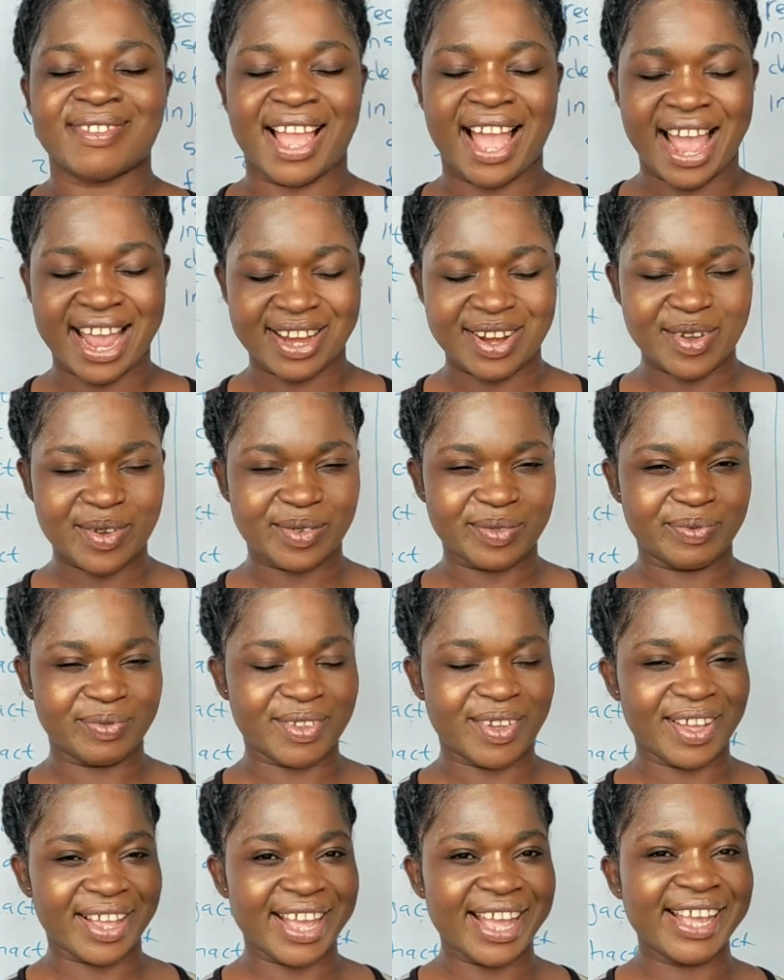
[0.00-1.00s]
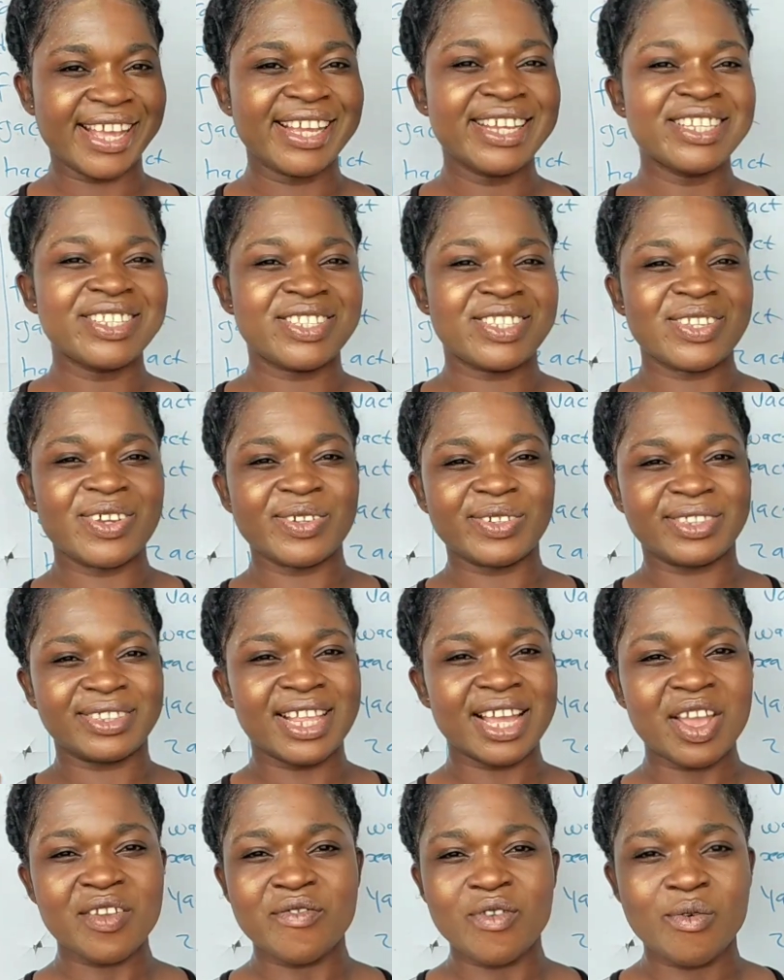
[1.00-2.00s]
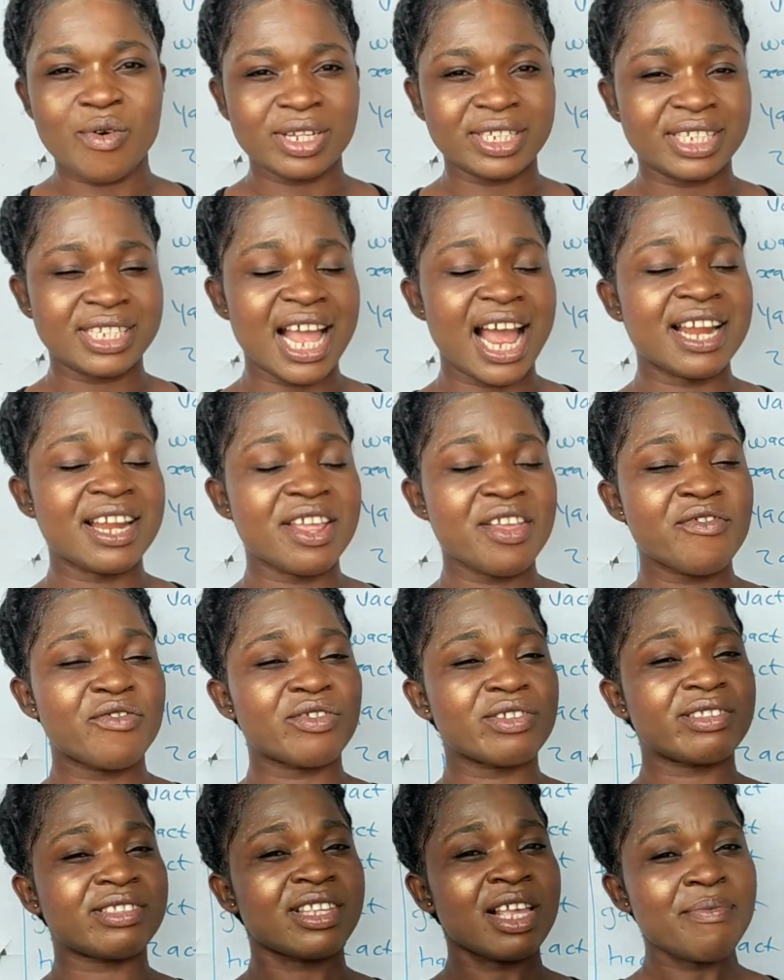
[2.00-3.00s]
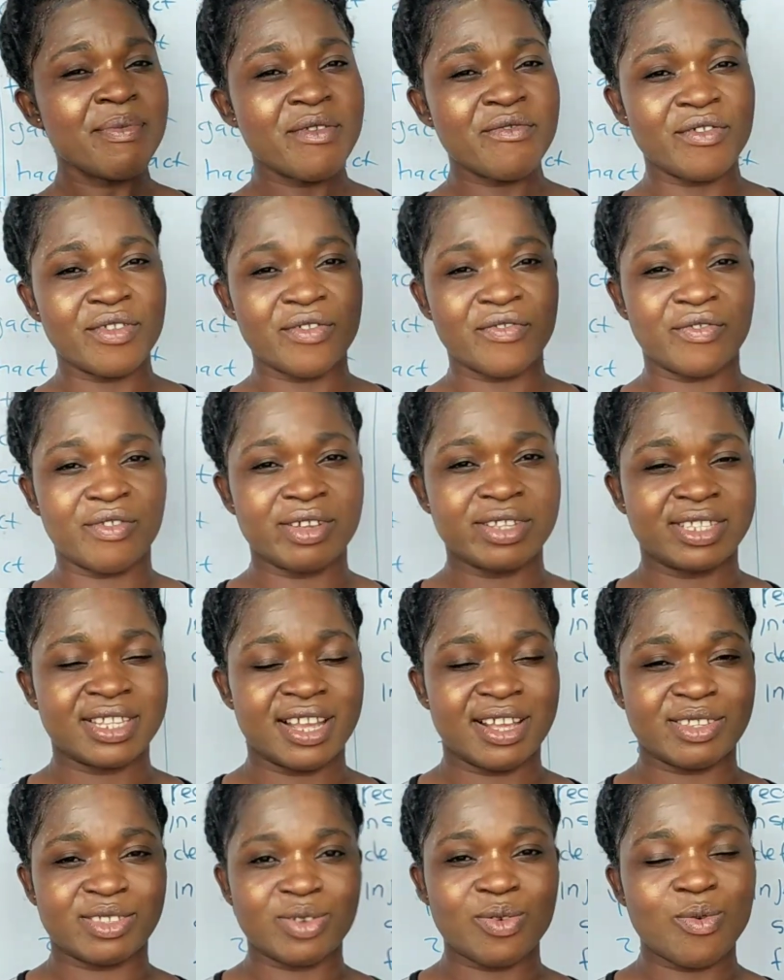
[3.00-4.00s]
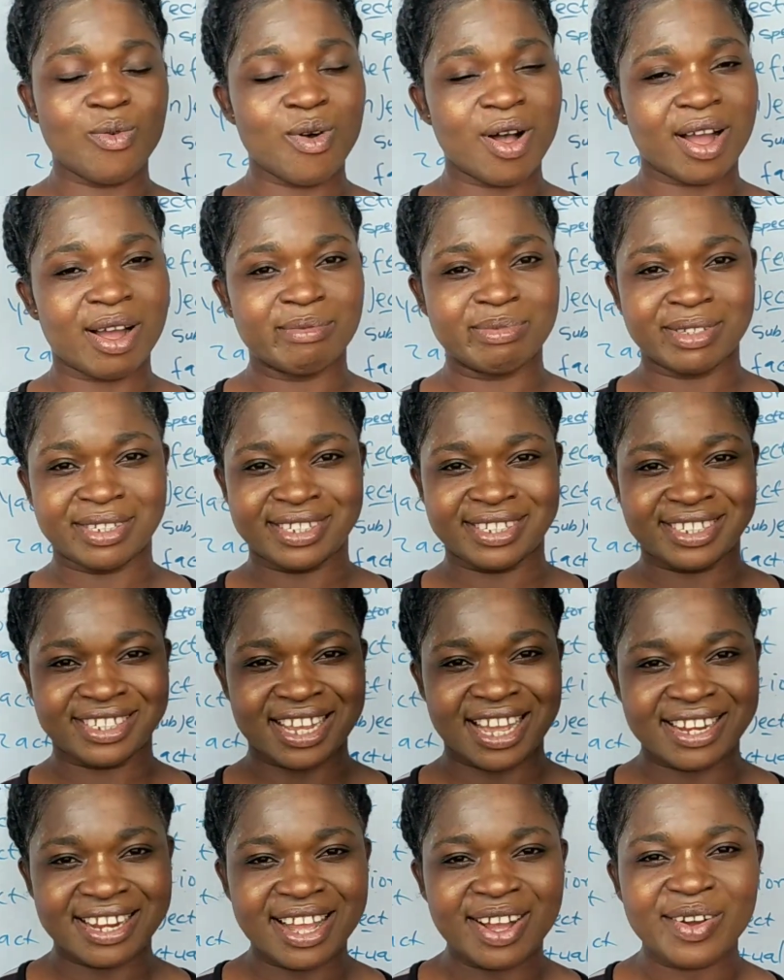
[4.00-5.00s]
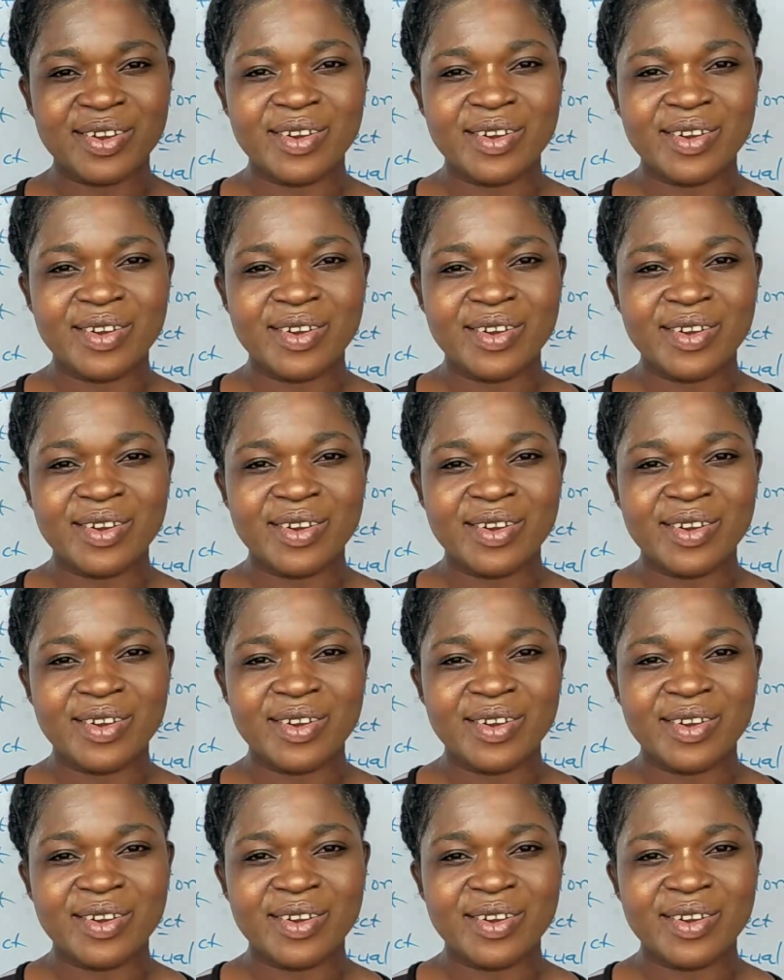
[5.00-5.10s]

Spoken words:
I know. Okay, so thank you for watching, and if you see me for the first time, you're so welcome to the channel.